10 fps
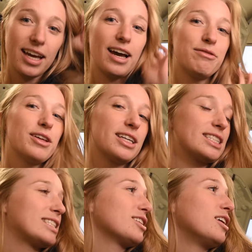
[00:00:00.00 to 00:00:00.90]
I feel like
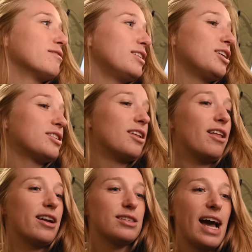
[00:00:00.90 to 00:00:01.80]
this is a long video because a
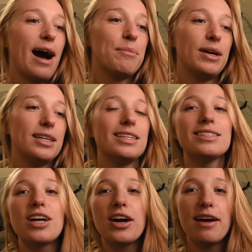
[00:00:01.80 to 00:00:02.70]
lot has happened
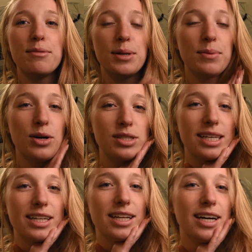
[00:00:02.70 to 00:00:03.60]
and sorry I haven't been
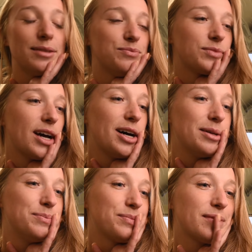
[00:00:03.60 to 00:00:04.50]
posting a lot.
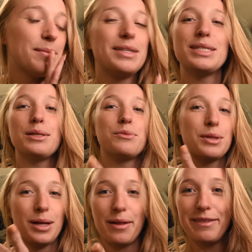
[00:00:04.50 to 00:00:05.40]
Um, I've been dealing
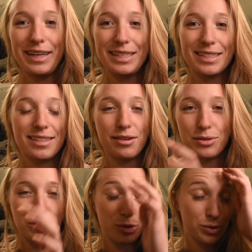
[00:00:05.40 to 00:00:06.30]
with all of this
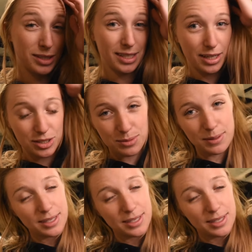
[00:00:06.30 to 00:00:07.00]
in school and such